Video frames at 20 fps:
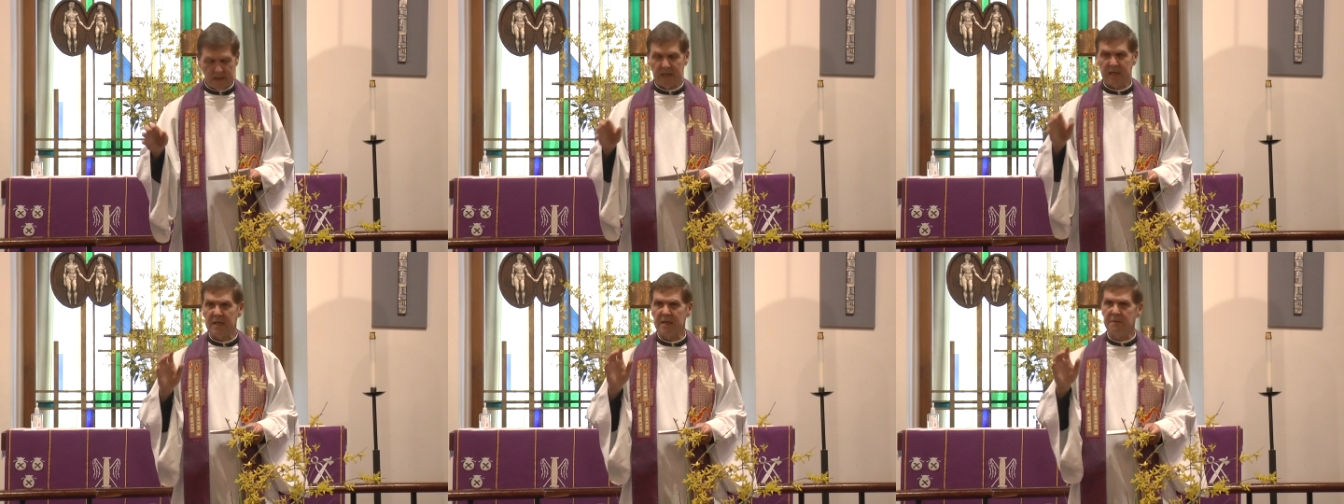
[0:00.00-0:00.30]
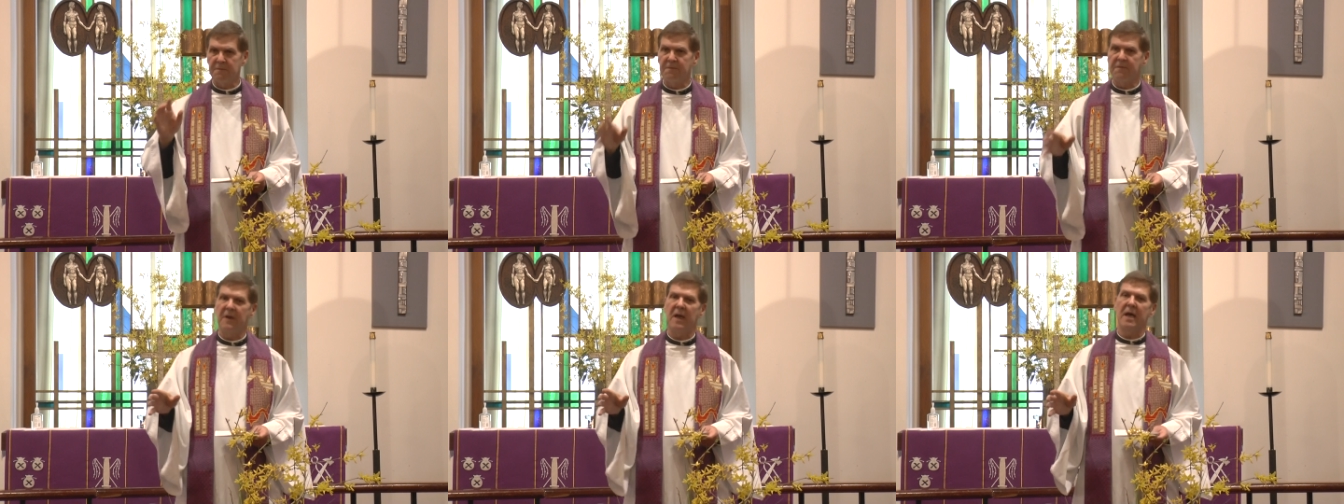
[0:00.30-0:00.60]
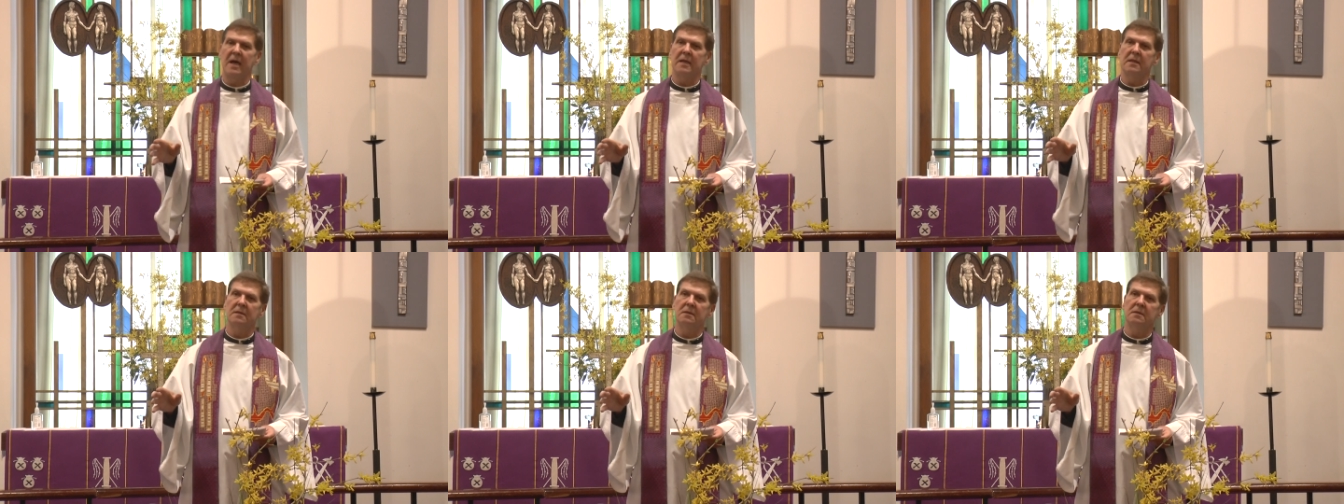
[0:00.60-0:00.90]
He
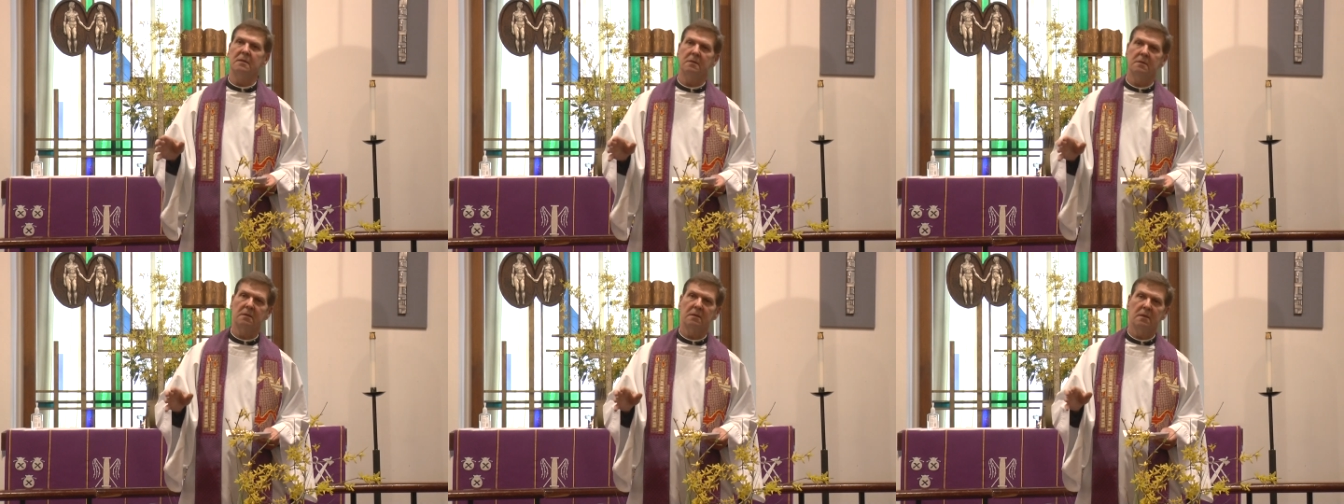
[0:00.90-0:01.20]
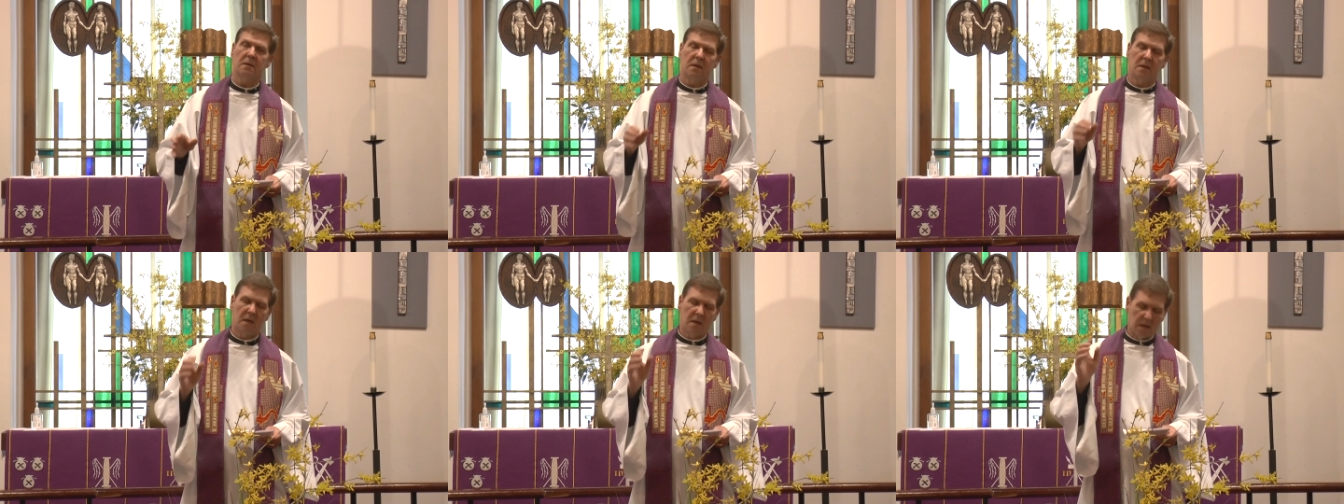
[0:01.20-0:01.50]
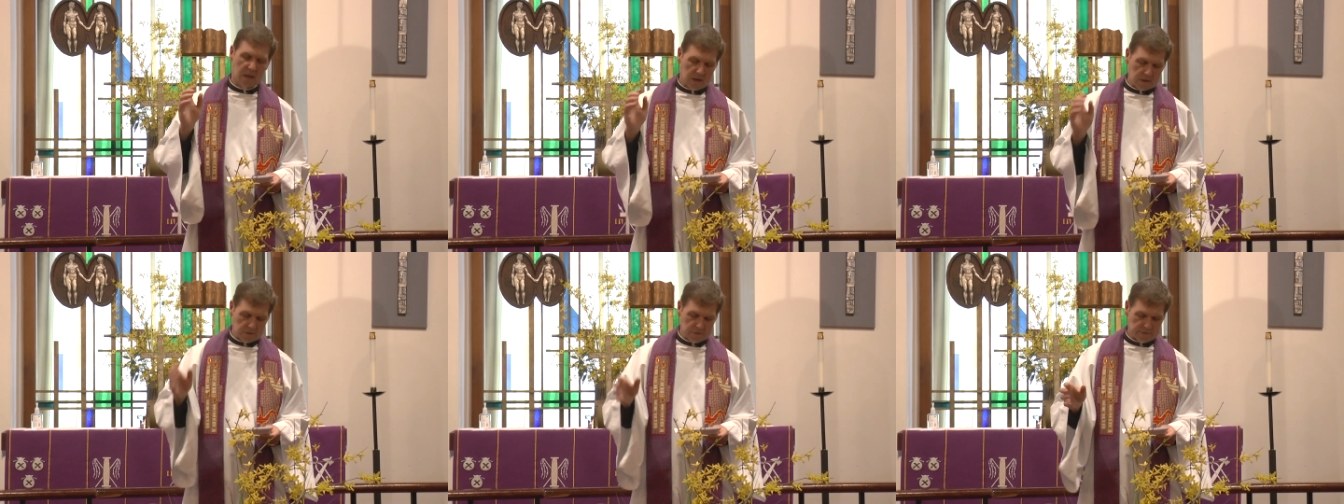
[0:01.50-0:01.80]
fed
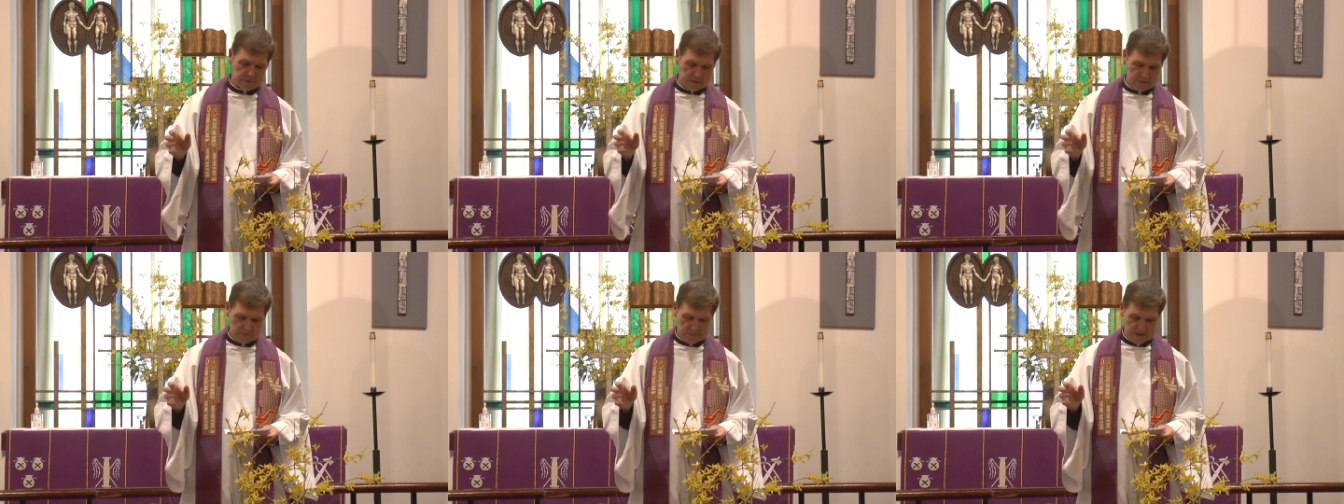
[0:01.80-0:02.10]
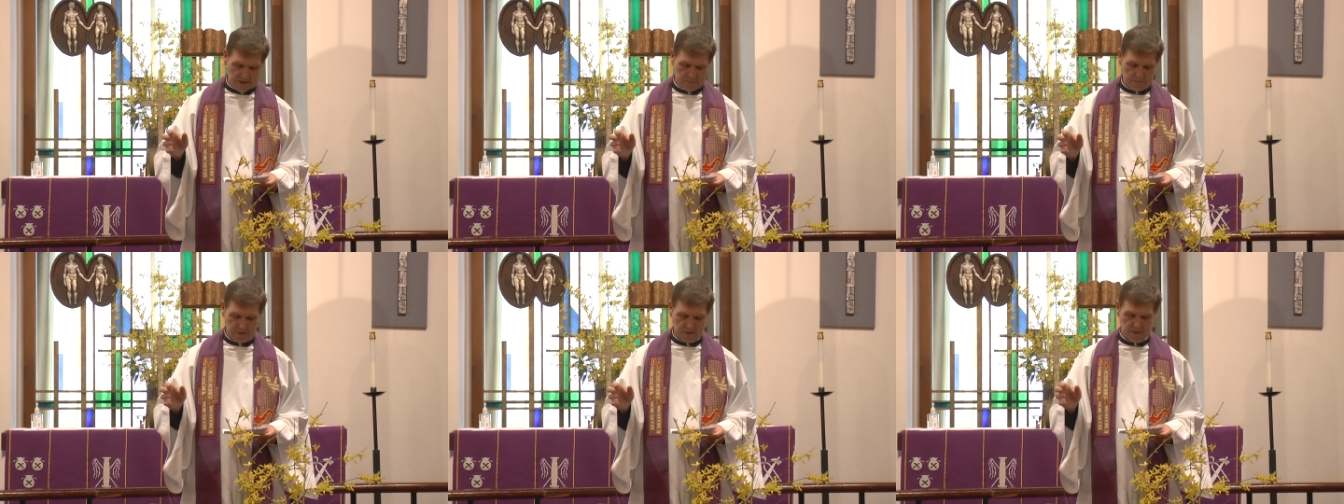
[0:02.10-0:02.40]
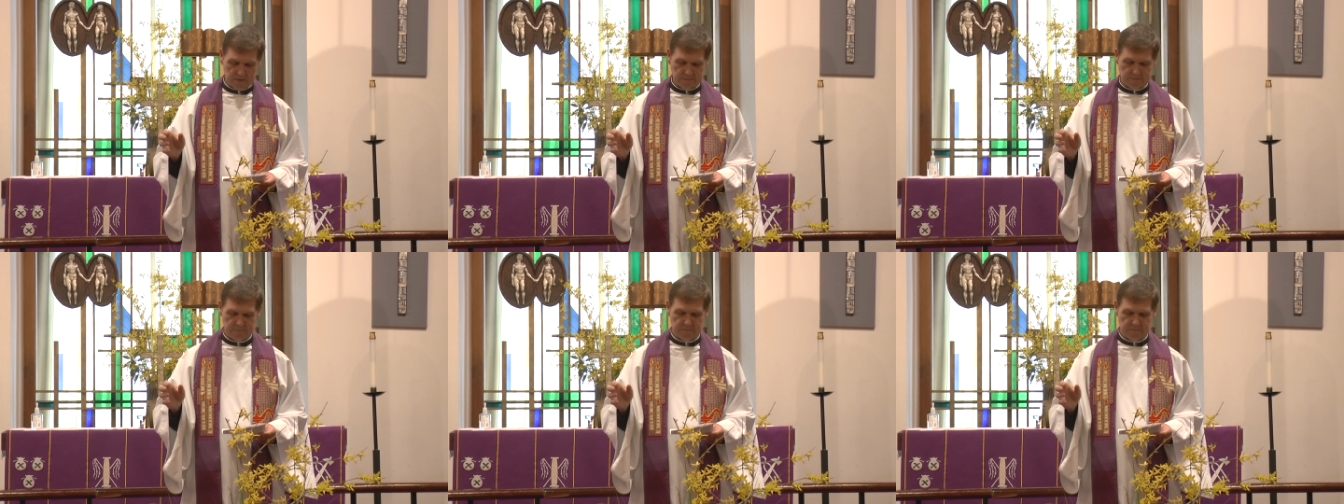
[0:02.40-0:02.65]
hungry people.